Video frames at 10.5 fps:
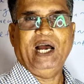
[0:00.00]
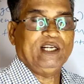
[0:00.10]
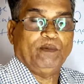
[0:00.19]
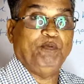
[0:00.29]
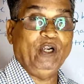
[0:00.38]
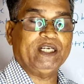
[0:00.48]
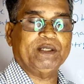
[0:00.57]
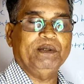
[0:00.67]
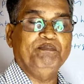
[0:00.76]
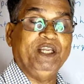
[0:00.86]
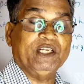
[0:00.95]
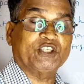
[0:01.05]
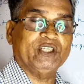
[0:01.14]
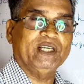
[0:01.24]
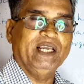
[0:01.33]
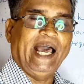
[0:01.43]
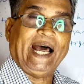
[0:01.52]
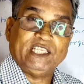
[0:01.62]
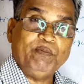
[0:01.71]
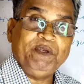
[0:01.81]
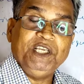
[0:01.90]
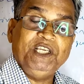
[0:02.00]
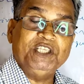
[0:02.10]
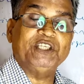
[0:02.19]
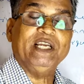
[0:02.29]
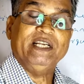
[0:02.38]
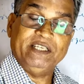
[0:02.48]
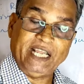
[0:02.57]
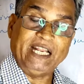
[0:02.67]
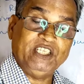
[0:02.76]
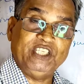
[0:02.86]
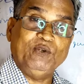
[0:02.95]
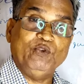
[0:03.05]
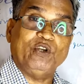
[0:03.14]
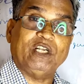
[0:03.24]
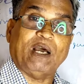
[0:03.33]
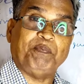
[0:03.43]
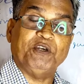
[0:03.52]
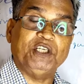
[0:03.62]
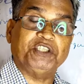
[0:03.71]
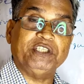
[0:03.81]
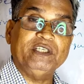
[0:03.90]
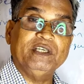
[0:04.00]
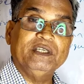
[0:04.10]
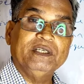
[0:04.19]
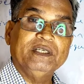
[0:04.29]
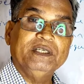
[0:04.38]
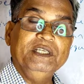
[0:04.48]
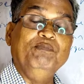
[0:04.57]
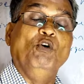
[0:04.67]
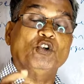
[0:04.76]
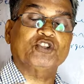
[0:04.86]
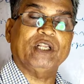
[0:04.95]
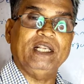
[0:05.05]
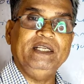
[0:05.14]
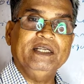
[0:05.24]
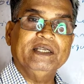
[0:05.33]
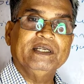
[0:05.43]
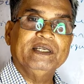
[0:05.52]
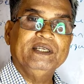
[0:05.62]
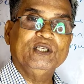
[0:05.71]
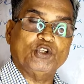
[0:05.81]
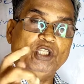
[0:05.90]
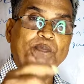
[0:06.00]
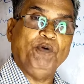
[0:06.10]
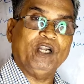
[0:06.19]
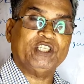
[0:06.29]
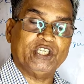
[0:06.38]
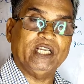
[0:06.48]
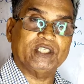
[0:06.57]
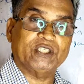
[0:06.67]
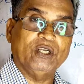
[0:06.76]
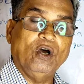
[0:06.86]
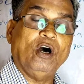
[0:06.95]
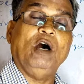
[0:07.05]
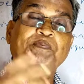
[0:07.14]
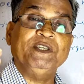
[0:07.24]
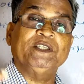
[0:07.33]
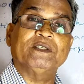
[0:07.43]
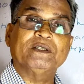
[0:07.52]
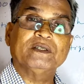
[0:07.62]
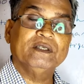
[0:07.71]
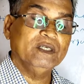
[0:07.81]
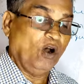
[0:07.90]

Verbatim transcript: And the poet feels as if he is dancing with the daffodils emotionally. So the poet says, often